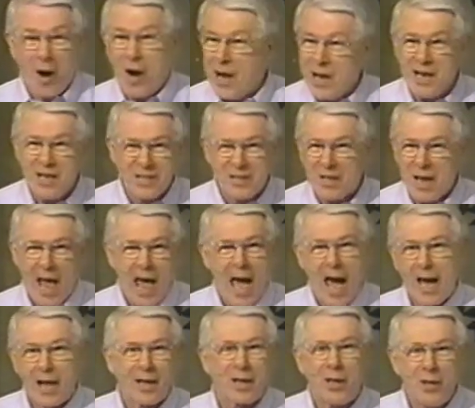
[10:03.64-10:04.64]
or he's
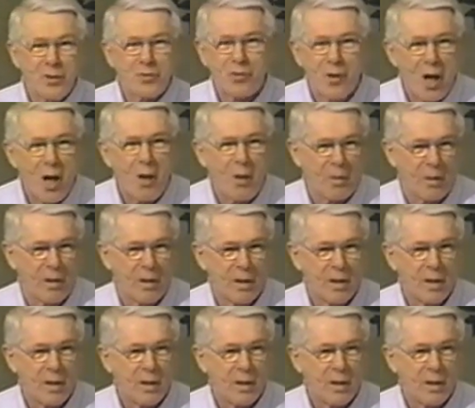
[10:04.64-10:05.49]
out of control.